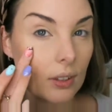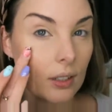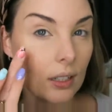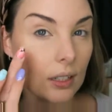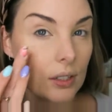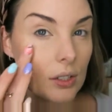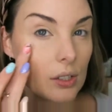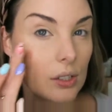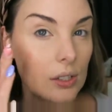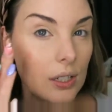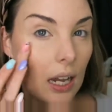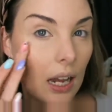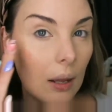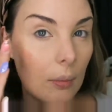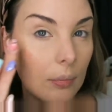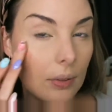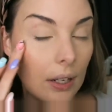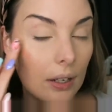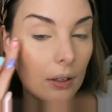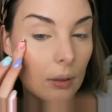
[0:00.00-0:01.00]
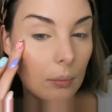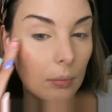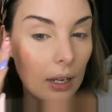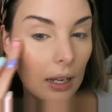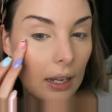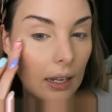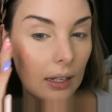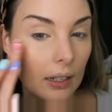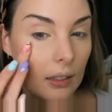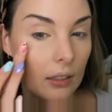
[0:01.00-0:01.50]
and just tap that on
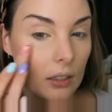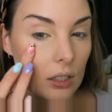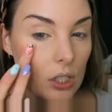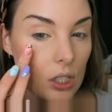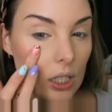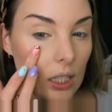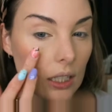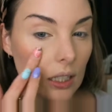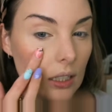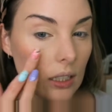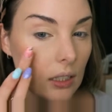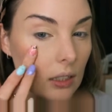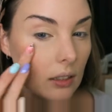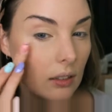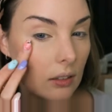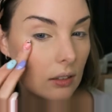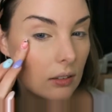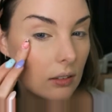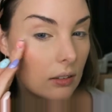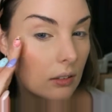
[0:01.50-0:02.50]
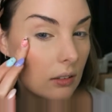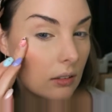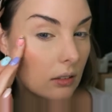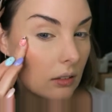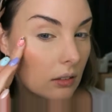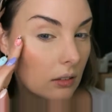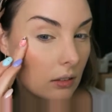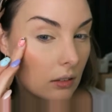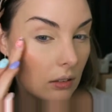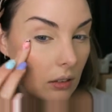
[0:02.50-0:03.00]
my cheek,
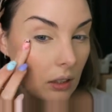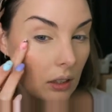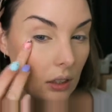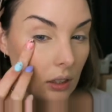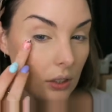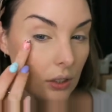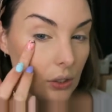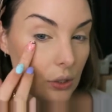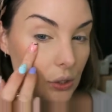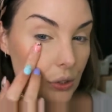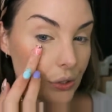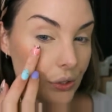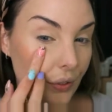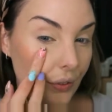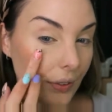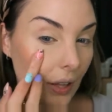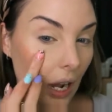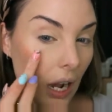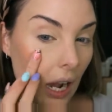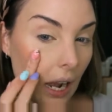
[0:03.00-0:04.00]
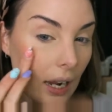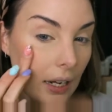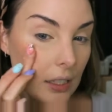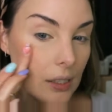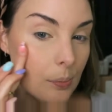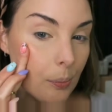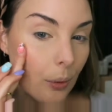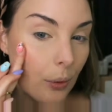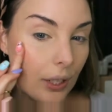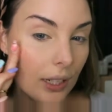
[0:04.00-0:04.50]
just on the
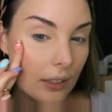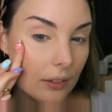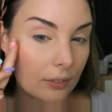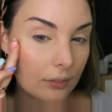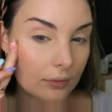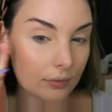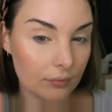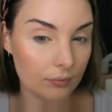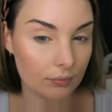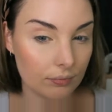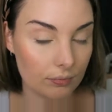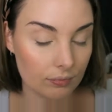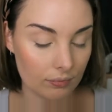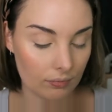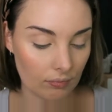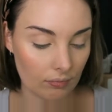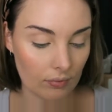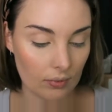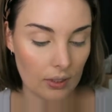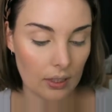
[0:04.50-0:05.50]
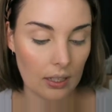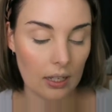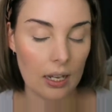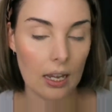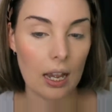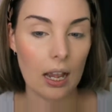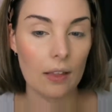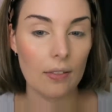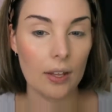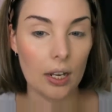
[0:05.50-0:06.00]
highest point.
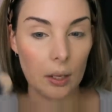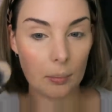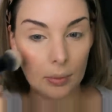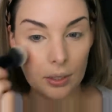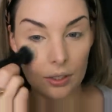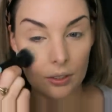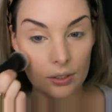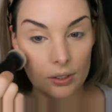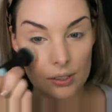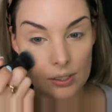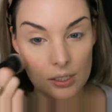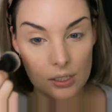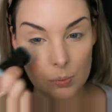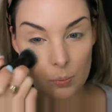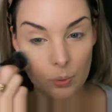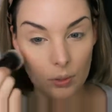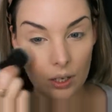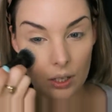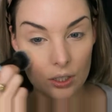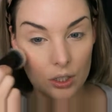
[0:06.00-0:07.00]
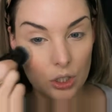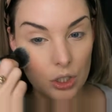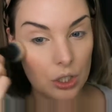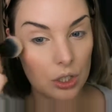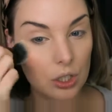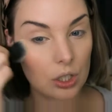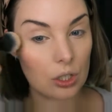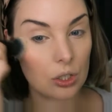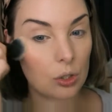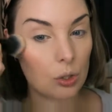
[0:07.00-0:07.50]
And then I'm gonna use this
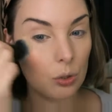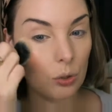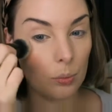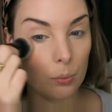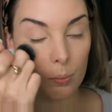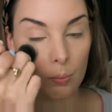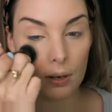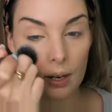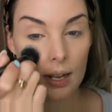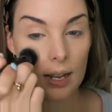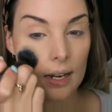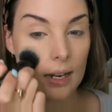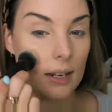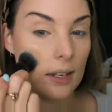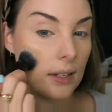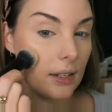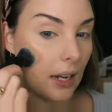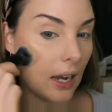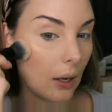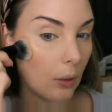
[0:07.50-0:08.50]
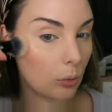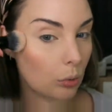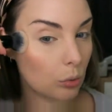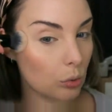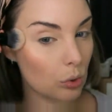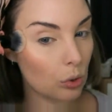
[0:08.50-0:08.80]
blush to blend it out.